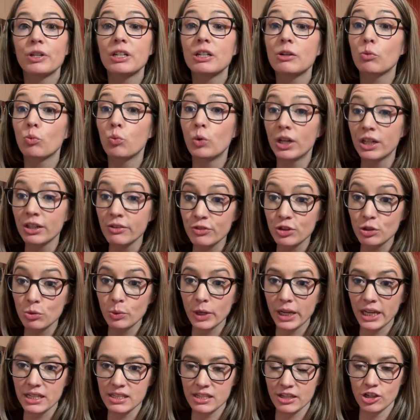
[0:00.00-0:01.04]
one of the
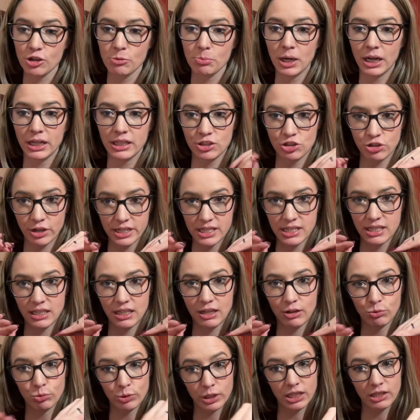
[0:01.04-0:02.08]
ways that your body tries to
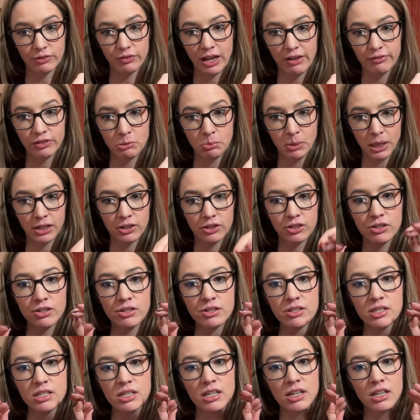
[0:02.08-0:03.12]
get rid of heavy
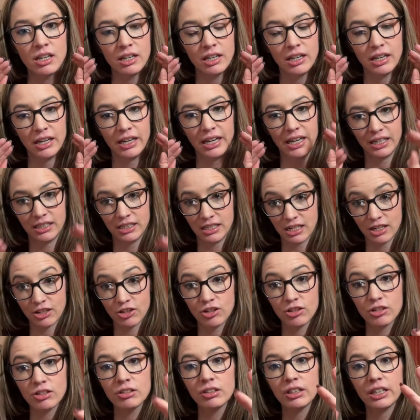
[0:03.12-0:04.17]
metals and
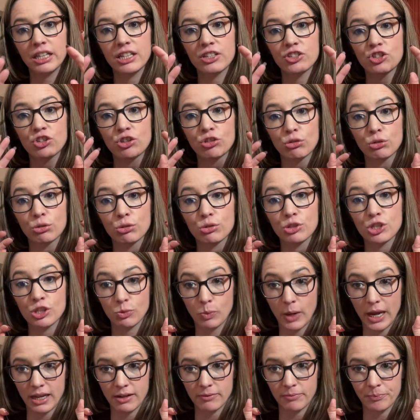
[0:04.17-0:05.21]
nickel is through
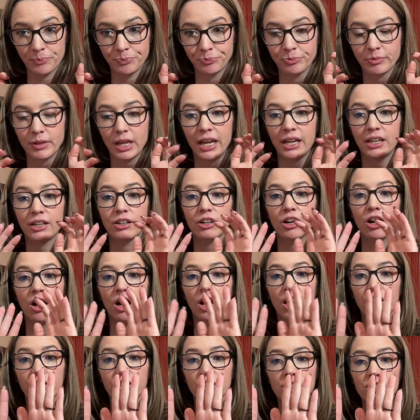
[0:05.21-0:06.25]
sweat. And
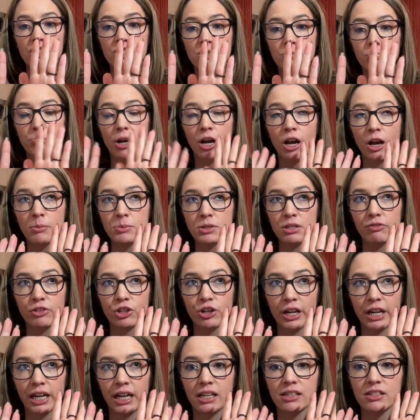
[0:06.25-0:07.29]
on the palms of your
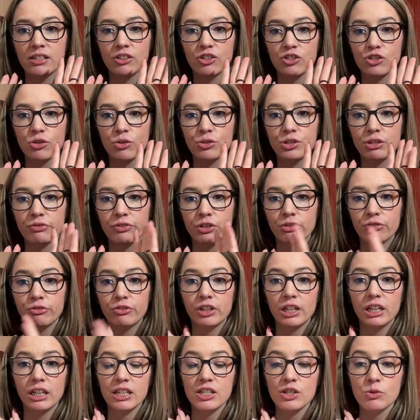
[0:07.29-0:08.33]
hands and the soles of your
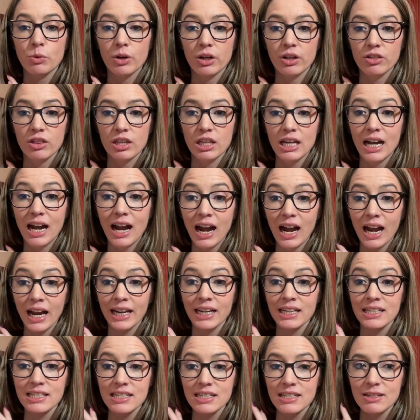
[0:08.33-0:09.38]
feet is where the
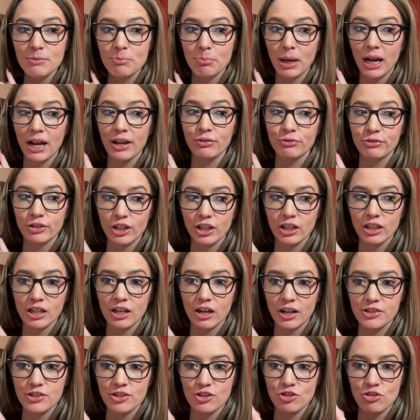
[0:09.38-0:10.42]
highest, by far,
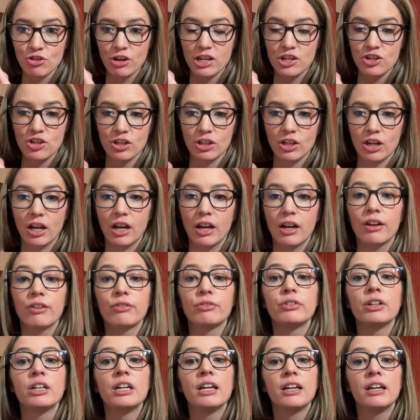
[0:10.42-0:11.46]
concentration of